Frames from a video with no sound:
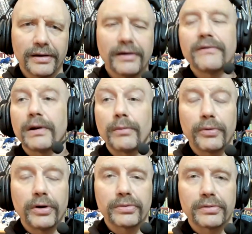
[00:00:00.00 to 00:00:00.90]
Farmer
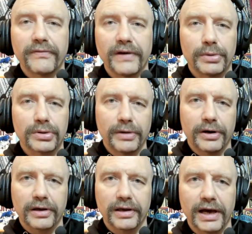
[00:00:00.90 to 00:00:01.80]
Burns is a famous
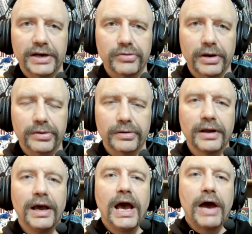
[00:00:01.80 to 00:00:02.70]
American catch wrestler,
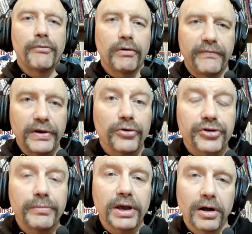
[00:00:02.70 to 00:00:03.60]
and revealed to
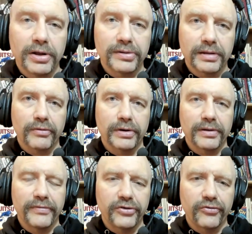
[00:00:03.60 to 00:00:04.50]
me all his secrets in
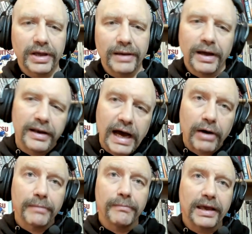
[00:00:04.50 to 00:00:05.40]
the dream. And now
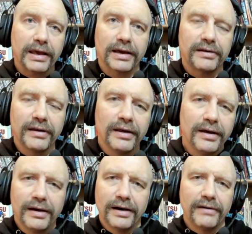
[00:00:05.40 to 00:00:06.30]
I'm making it
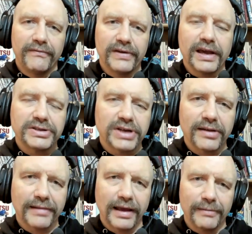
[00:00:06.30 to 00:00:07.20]
a VHS
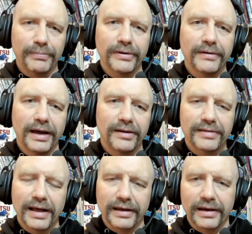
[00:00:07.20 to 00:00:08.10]
tape and
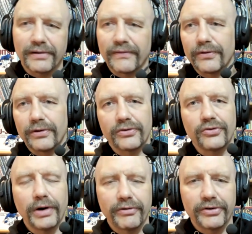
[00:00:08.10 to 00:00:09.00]
selling it for
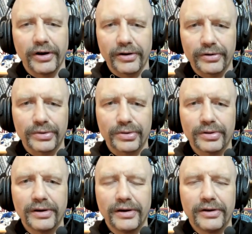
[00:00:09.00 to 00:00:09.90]
$200
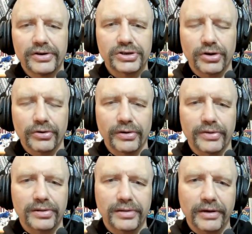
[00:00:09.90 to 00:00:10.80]
to show you the
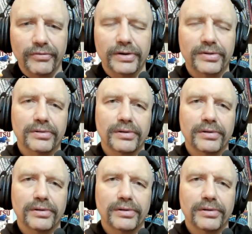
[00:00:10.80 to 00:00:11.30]
secrets